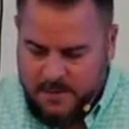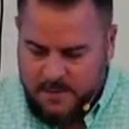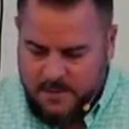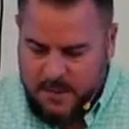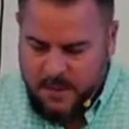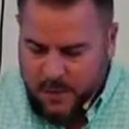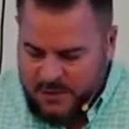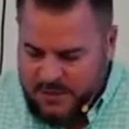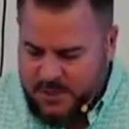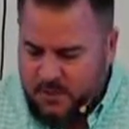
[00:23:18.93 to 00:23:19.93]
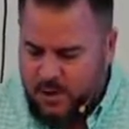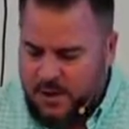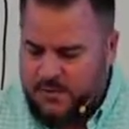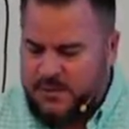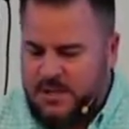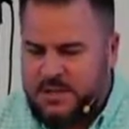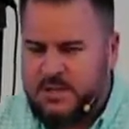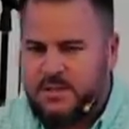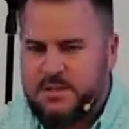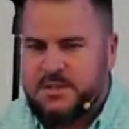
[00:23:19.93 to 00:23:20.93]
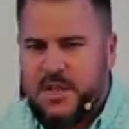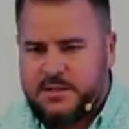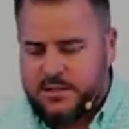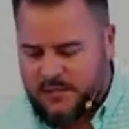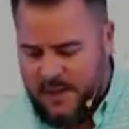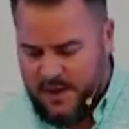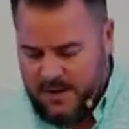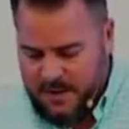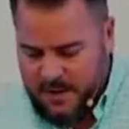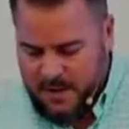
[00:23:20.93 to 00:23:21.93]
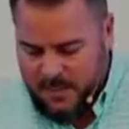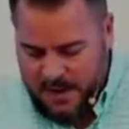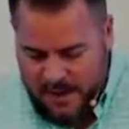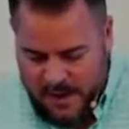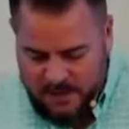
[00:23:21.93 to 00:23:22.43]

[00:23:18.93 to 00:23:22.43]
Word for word: The person and work of Jesus was testified by God the